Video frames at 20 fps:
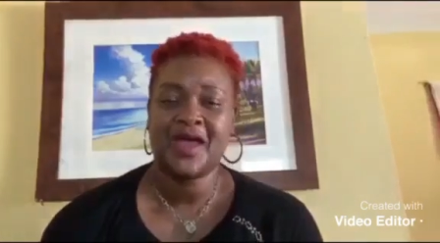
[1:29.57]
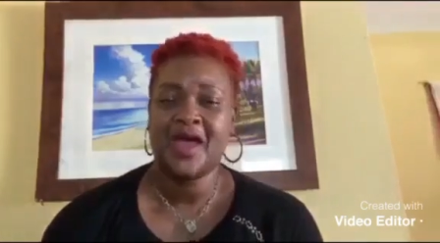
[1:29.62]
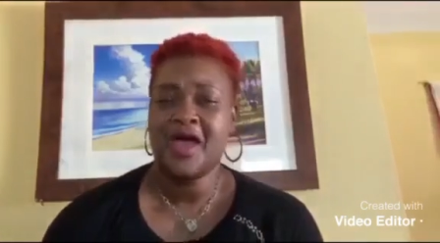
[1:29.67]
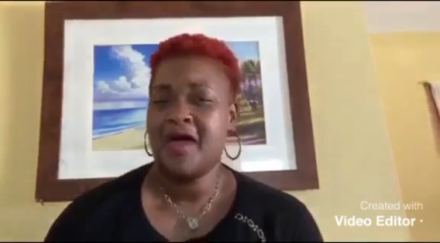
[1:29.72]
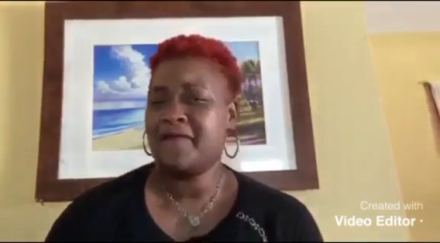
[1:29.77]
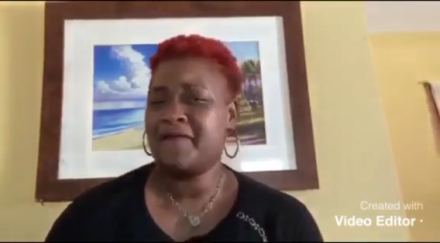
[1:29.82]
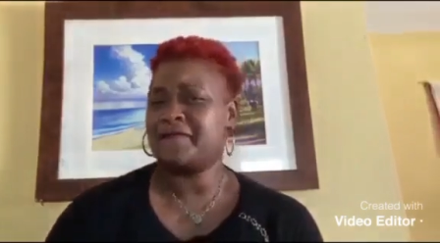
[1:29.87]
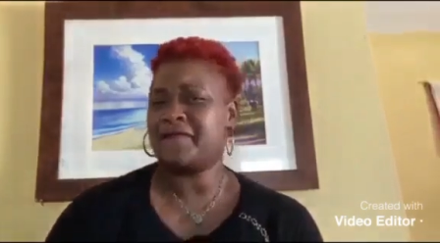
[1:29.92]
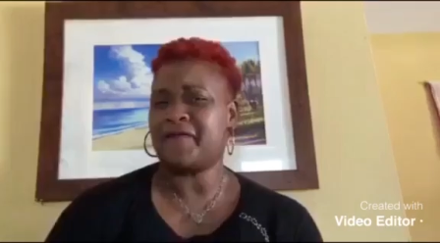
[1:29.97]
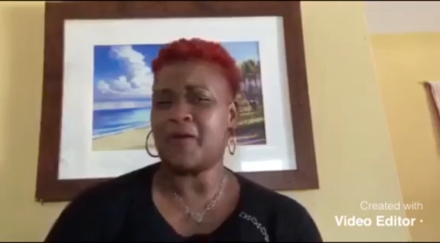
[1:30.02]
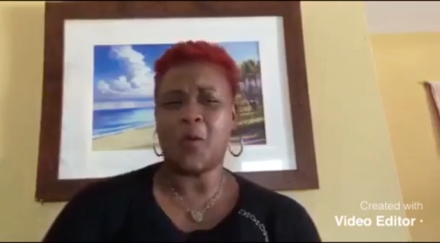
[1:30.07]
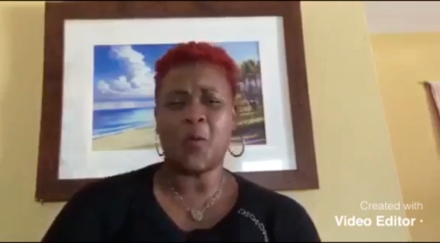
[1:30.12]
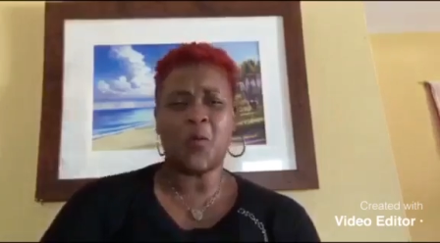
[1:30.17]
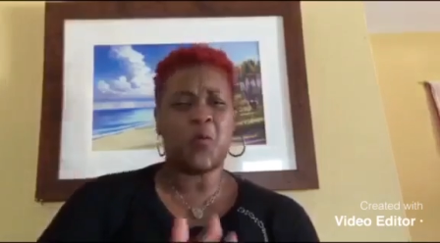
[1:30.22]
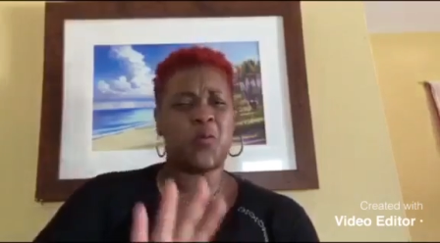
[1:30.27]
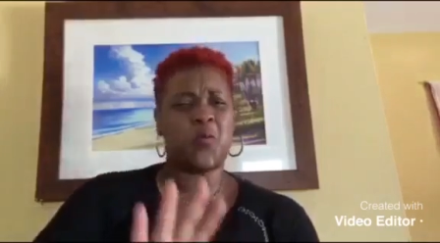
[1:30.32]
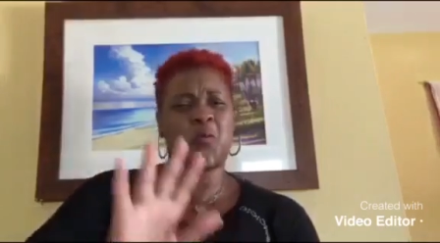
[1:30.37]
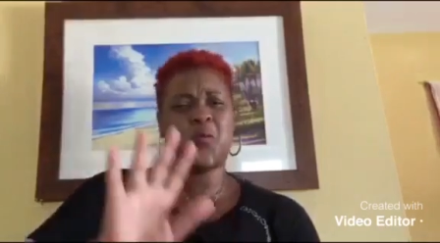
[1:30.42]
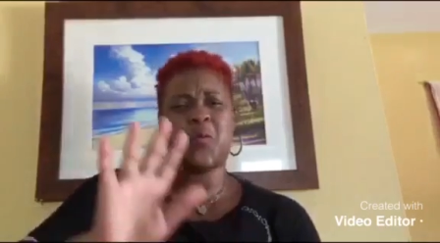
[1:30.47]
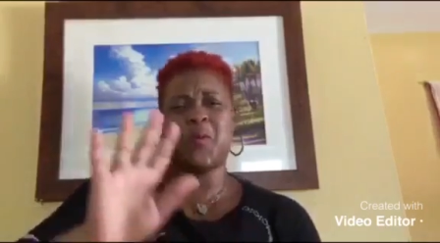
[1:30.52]
For
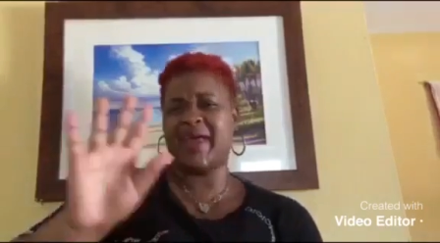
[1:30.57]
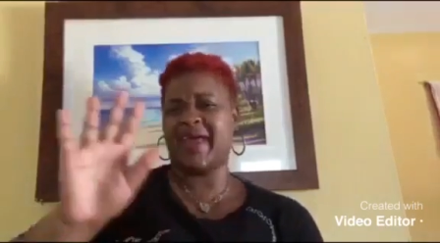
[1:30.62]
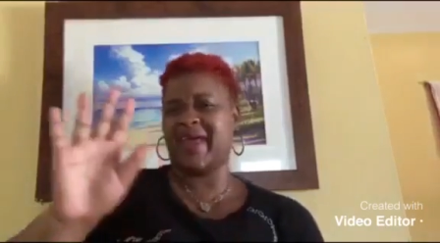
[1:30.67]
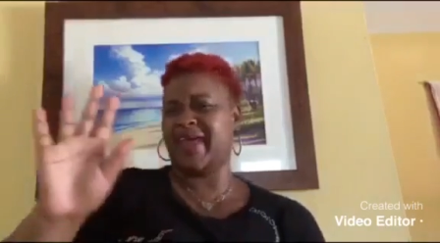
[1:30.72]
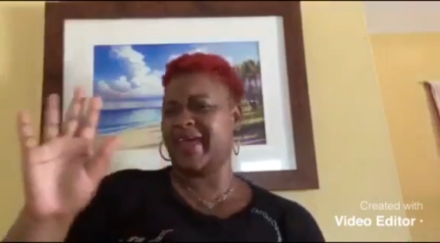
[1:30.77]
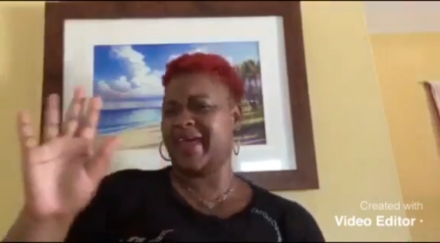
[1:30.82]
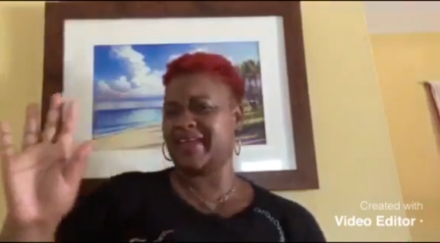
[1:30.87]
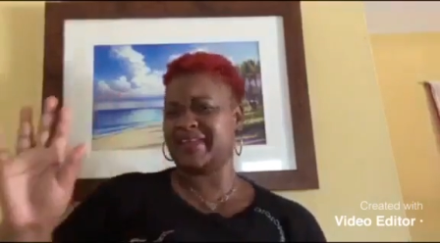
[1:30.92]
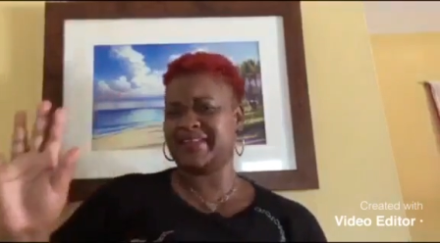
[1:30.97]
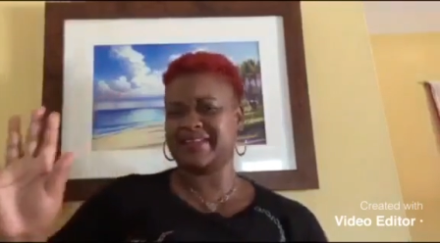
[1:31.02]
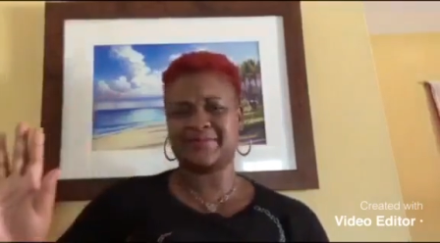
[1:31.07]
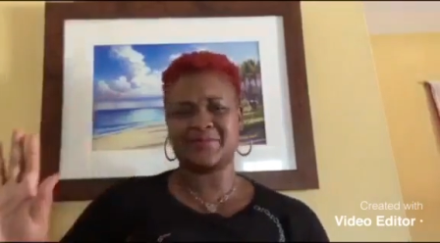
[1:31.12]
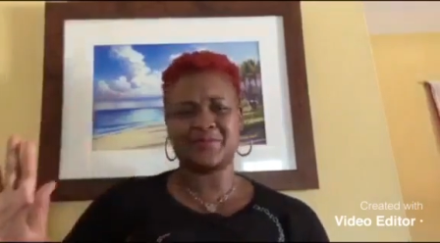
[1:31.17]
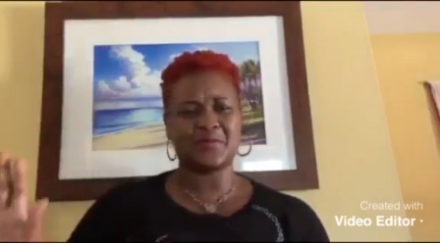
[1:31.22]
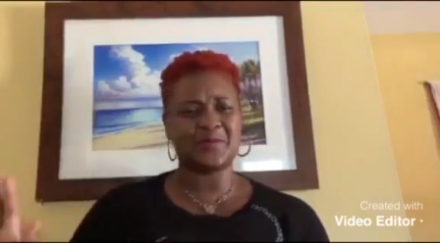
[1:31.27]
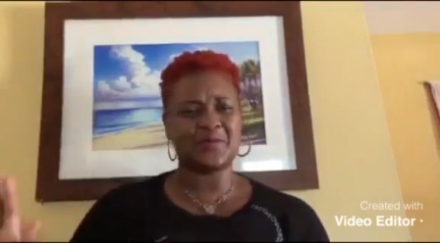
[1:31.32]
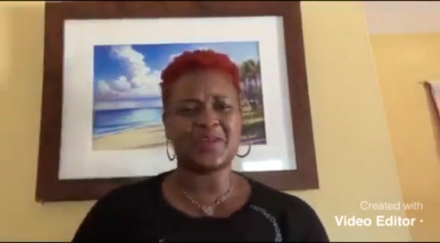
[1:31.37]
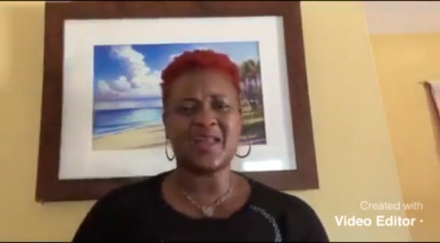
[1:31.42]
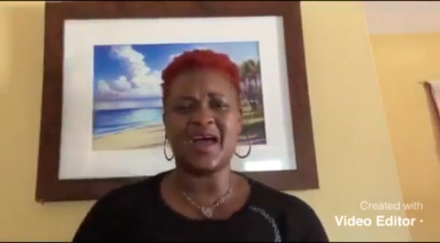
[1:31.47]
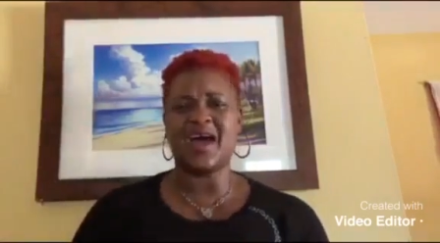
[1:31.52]
way too
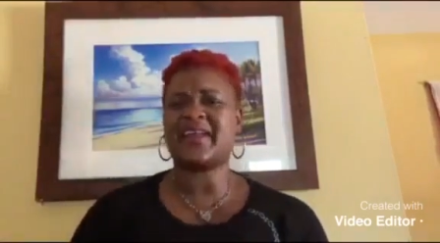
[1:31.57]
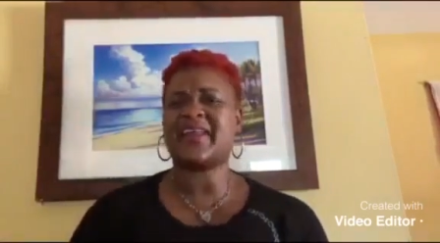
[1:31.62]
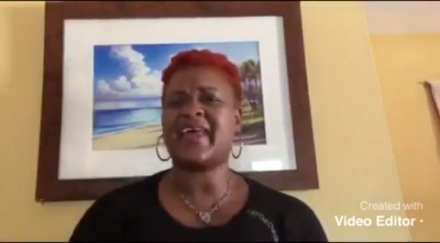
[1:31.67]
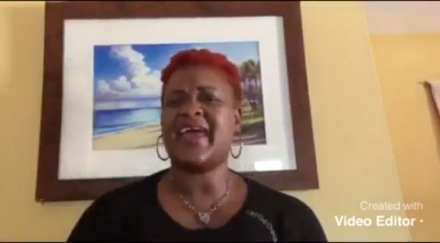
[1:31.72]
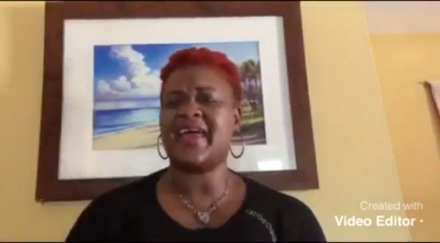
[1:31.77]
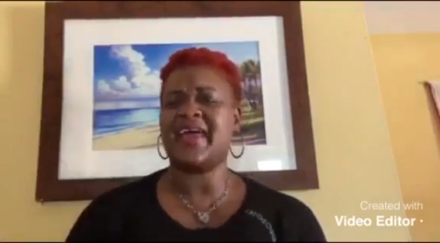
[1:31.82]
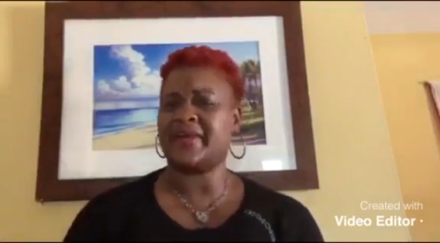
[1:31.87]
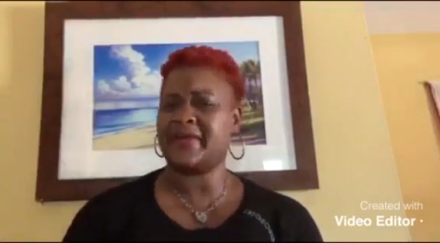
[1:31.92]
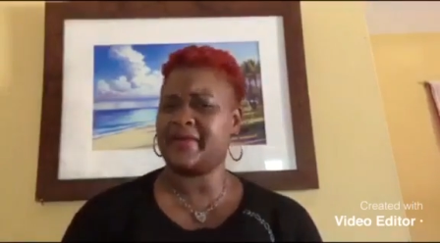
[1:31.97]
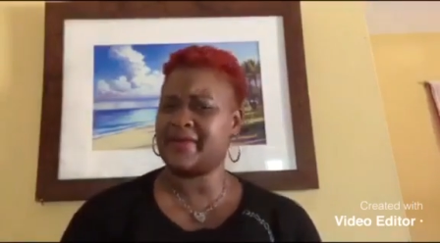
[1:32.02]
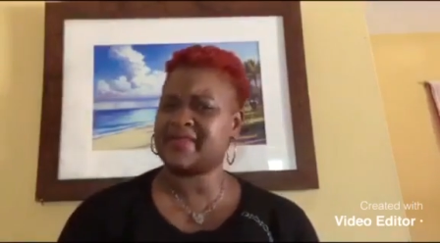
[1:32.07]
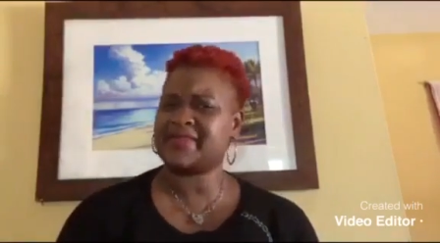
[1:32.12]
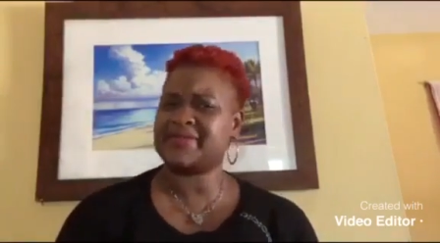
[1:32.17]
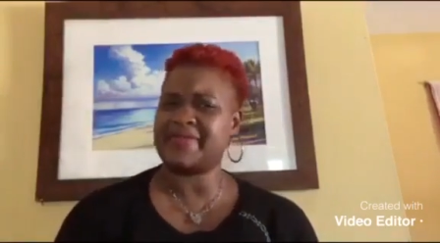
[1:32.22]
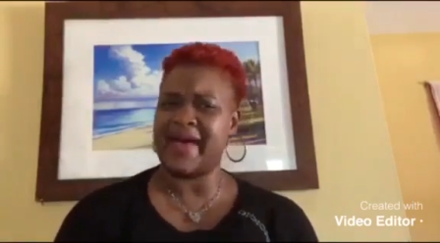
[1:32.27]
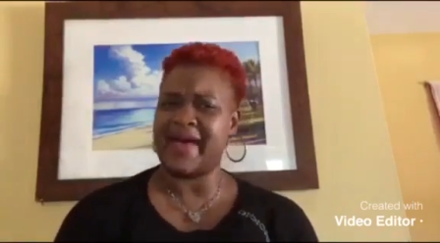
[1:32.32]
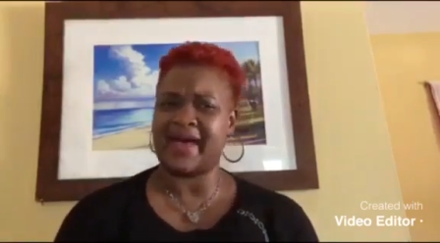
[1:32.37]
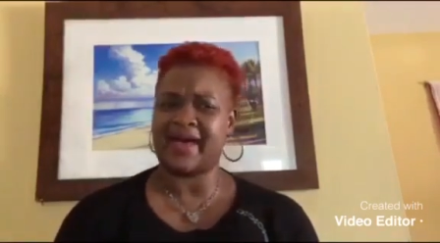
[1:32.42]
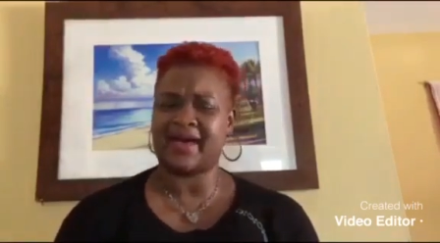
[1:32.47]
long they held us back.